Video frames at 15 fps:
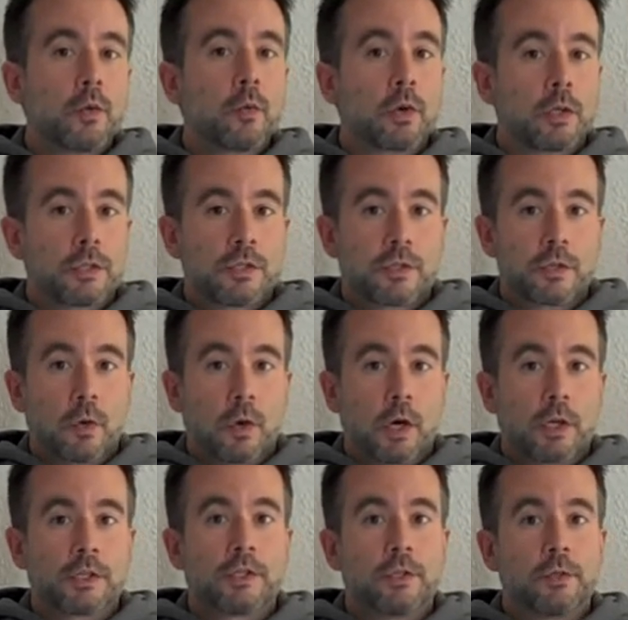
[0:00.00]
World Store
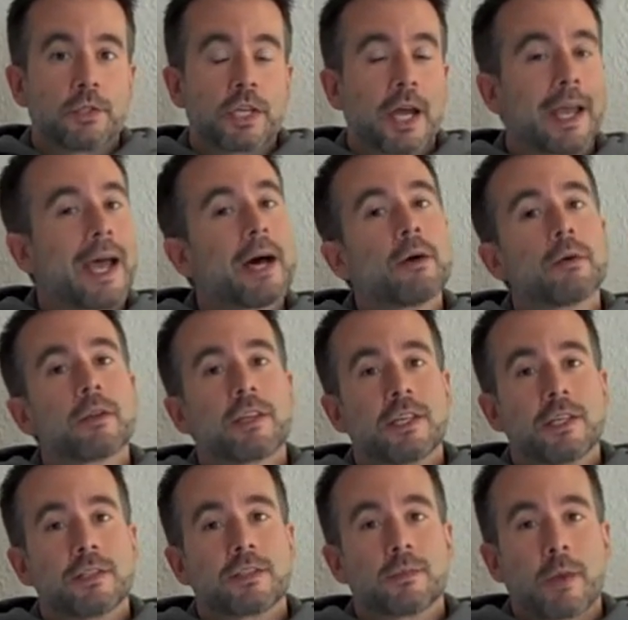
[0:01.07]
to check out
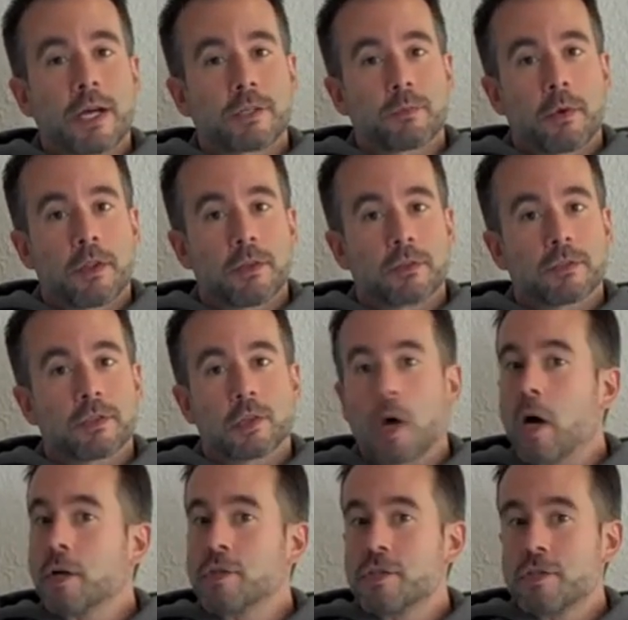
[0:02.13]
the Smash Brothers
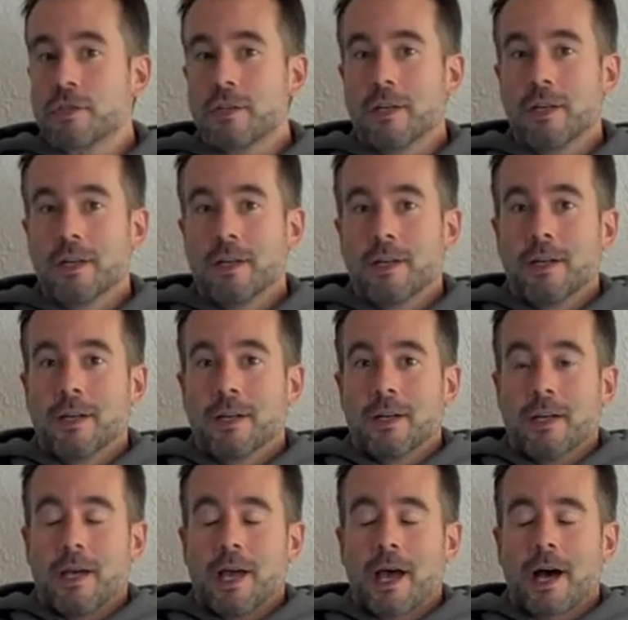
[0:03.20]
launch.
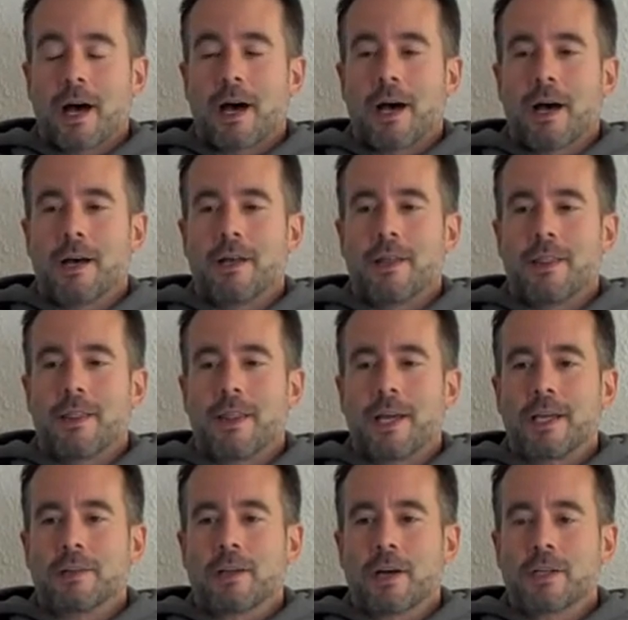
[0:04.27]
Uh, they
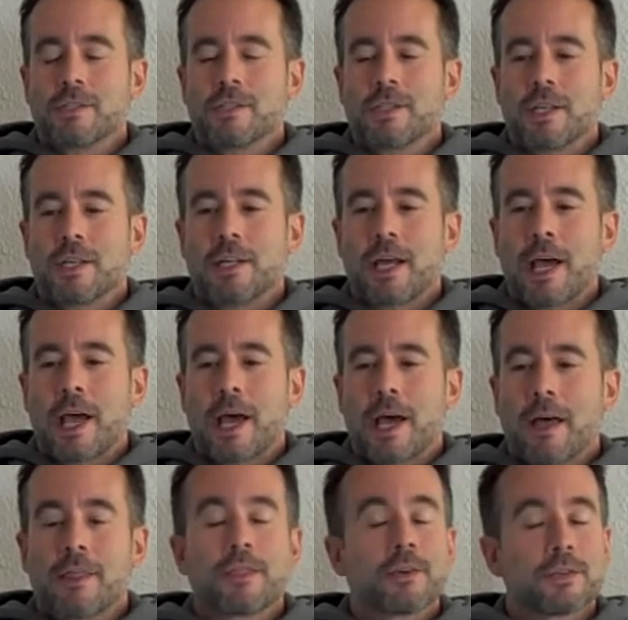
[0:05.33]
launched it
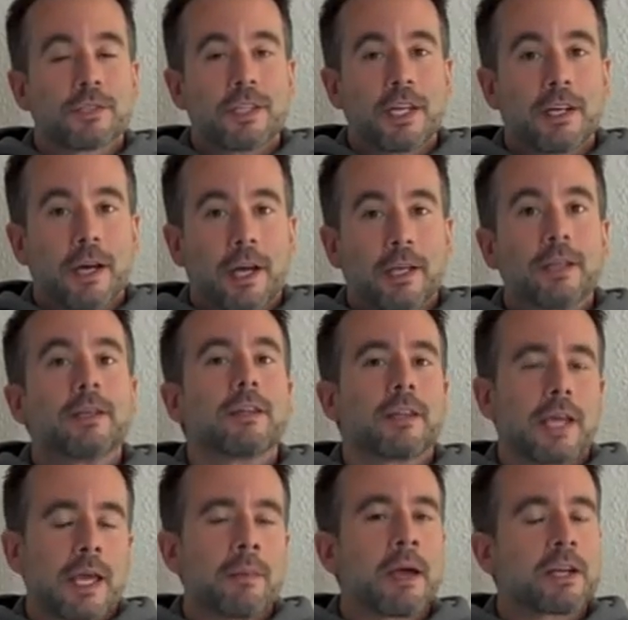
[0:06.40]
at Thursday night. The
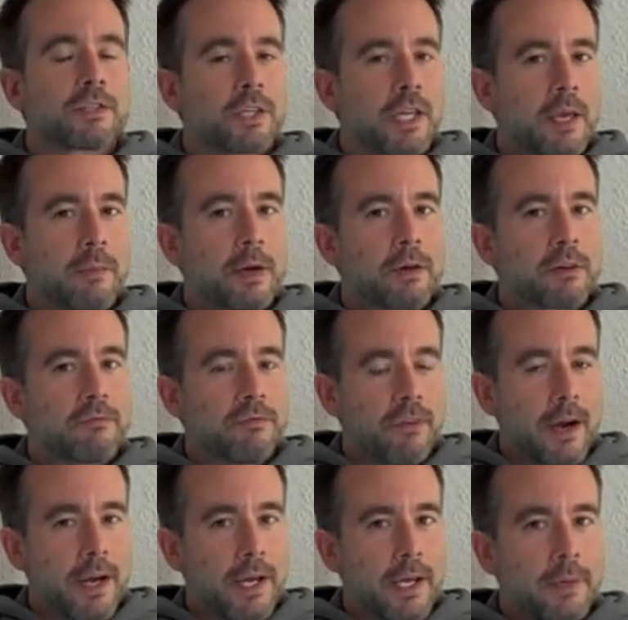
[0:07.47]
game actually came out on
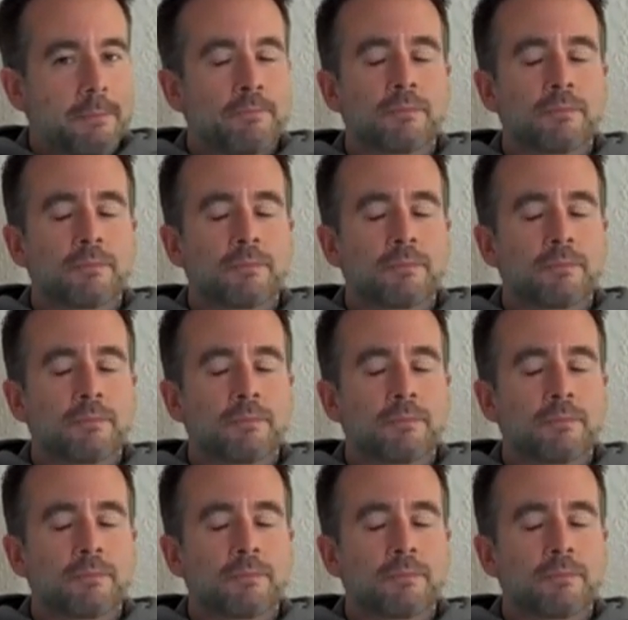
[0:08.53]
Friday.